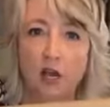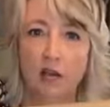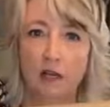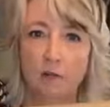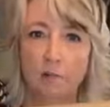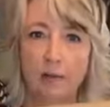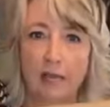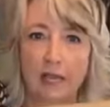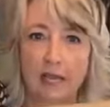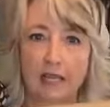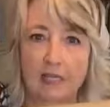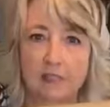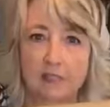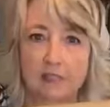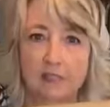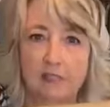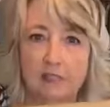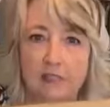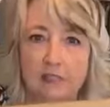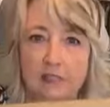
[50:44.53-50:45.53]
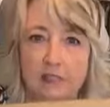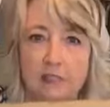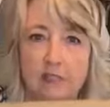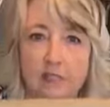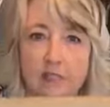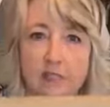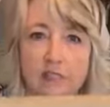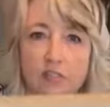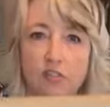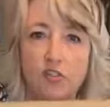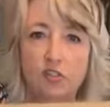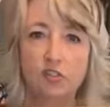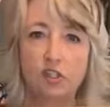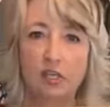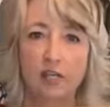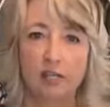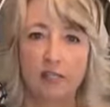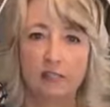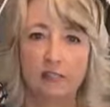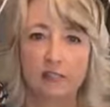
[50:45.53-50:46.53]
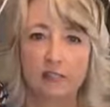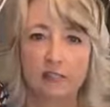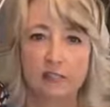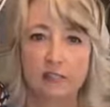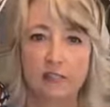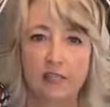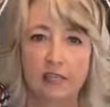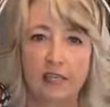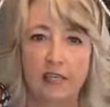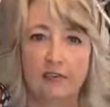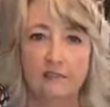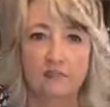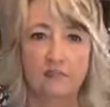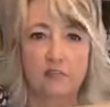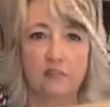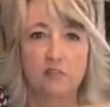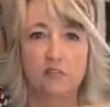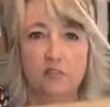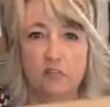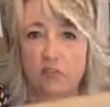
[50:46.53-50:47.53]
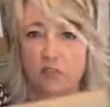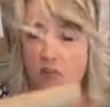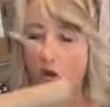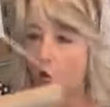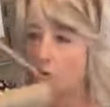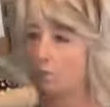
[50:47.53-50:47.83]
chalk paste just gives